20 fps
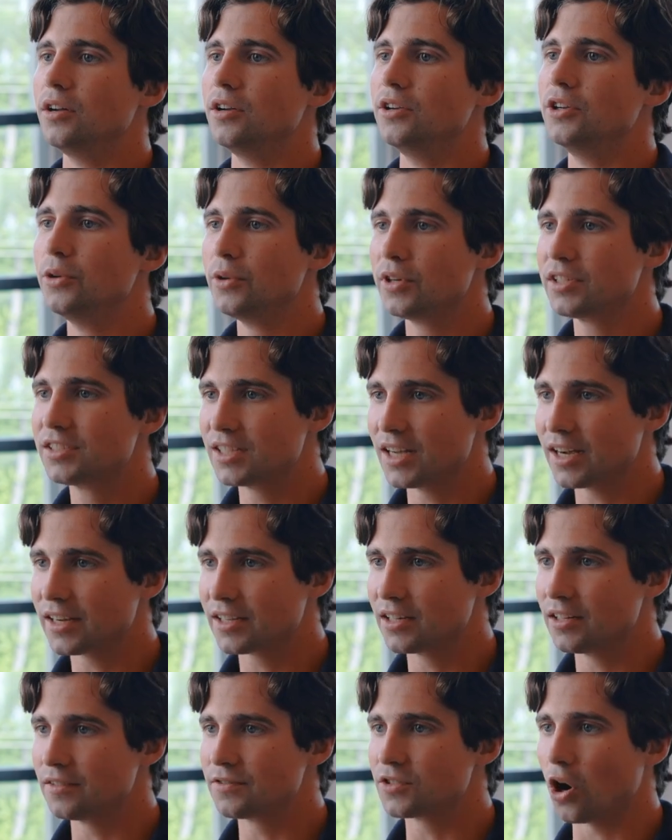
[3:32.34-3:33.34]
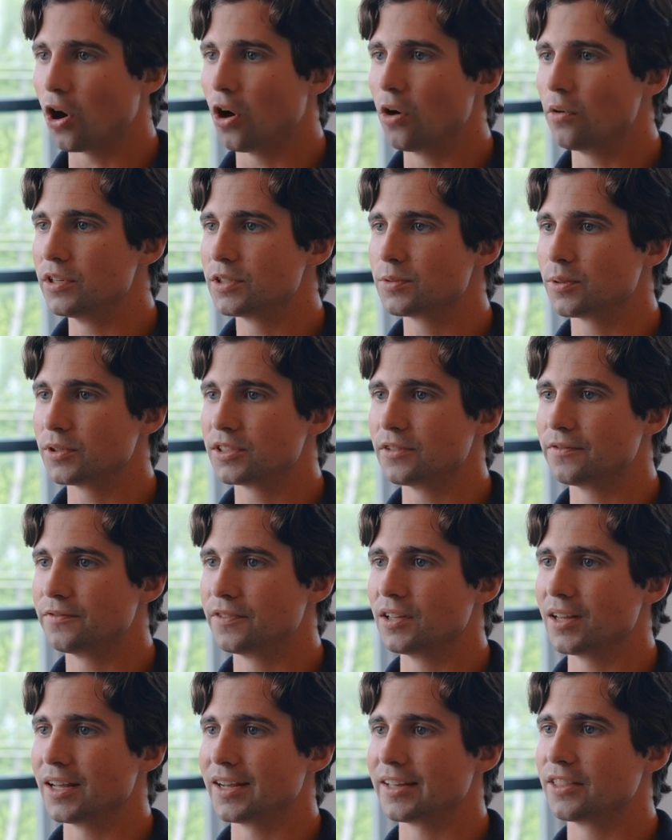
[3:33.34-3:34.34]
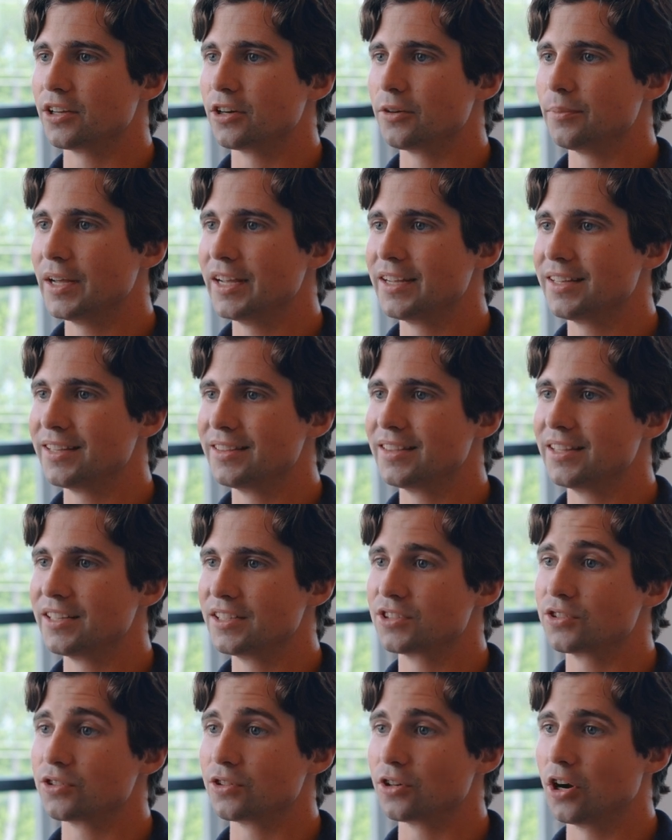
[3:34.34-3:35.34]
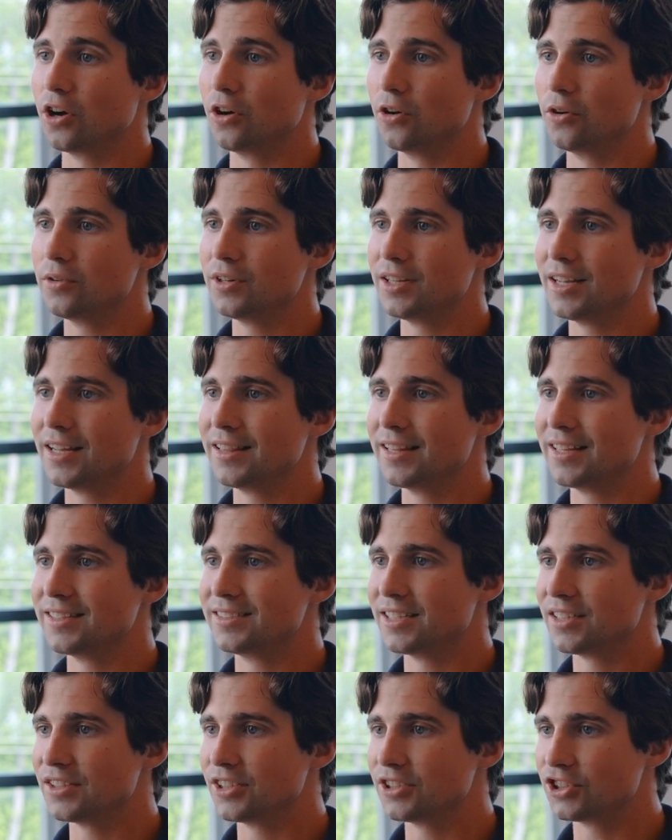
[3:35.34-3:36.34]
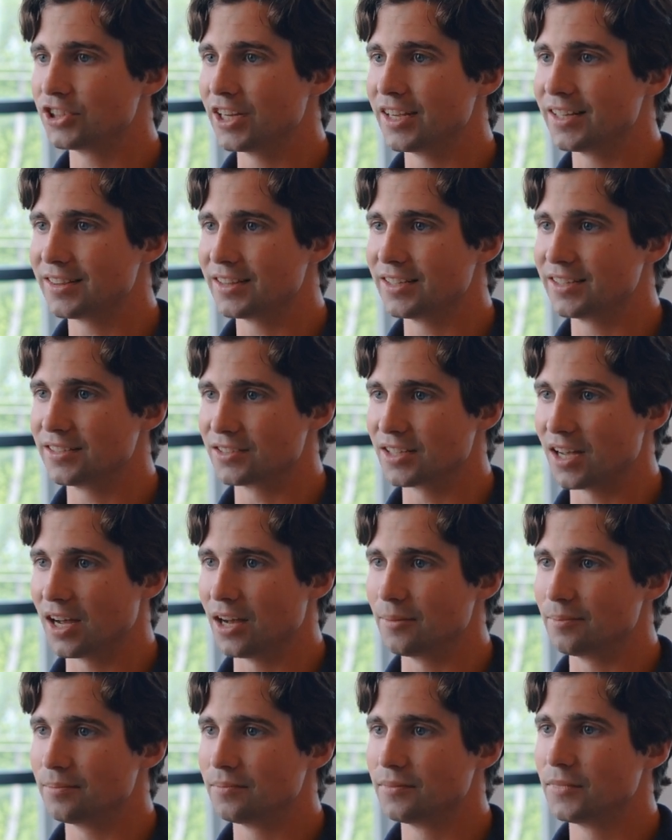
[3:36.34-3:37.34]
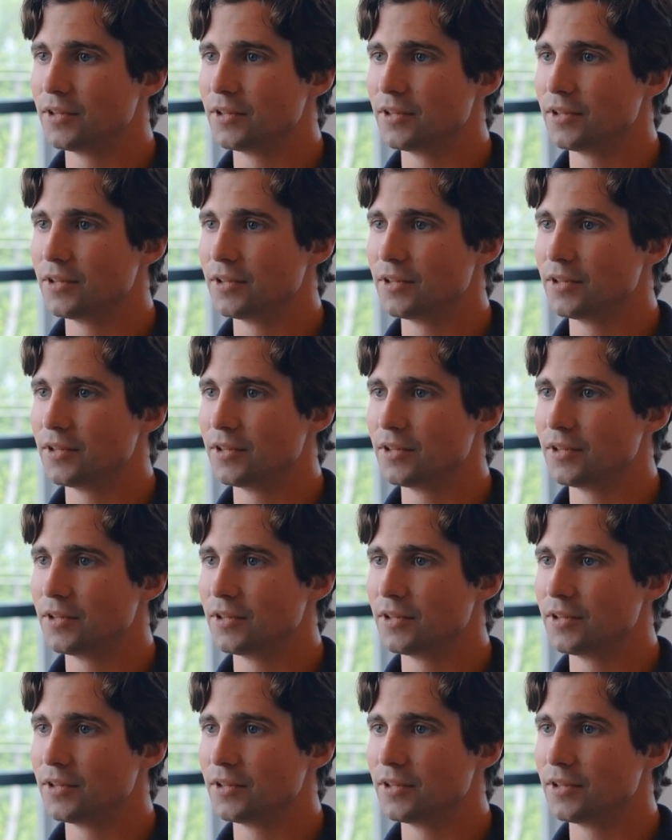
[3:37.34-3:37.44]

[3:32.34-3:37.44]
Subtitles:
New executives always want to feel like they're making things their own, and they tend to shake things up.